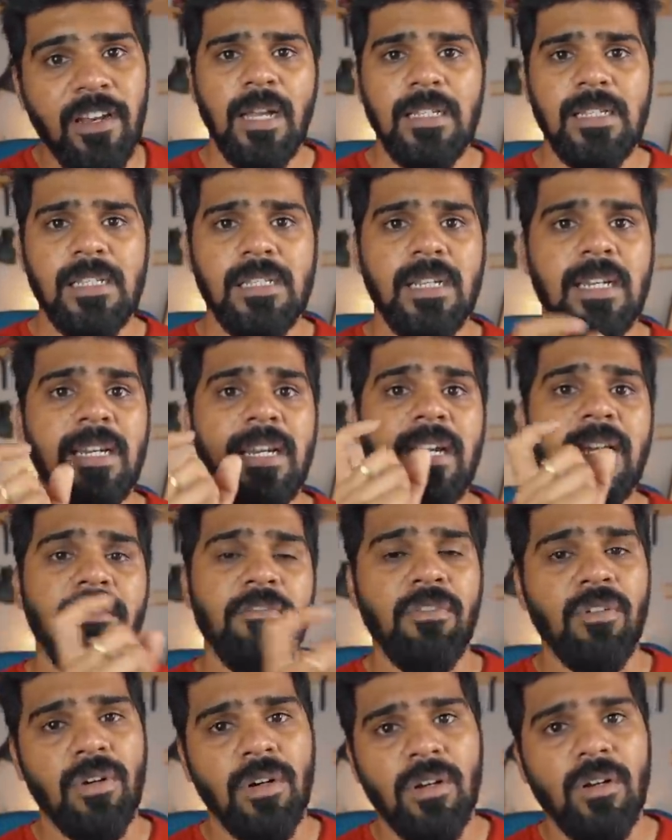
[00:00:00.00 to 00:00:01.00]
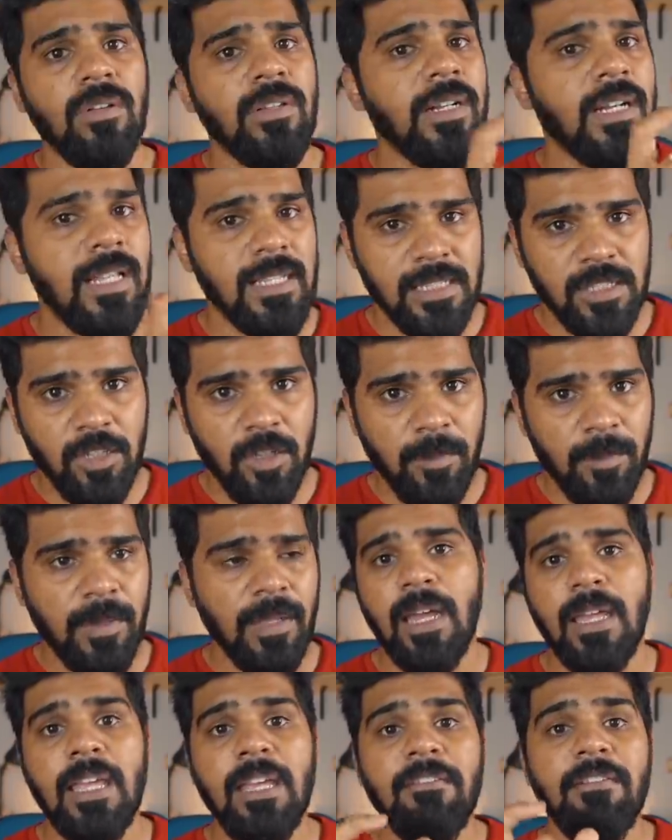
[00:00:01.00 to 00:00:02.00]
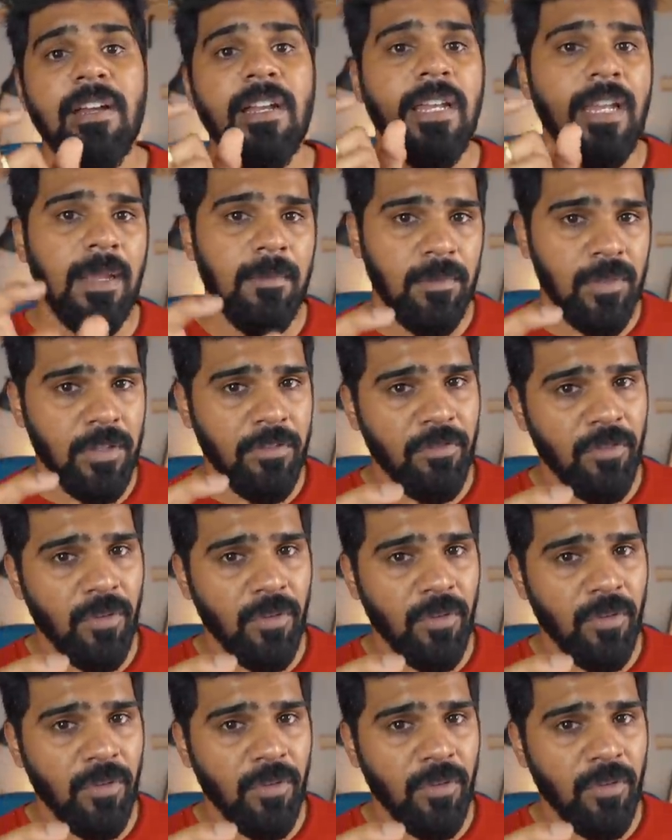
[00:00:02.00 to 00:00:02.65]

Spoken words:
I just create a folder on the desktop. I give a name to the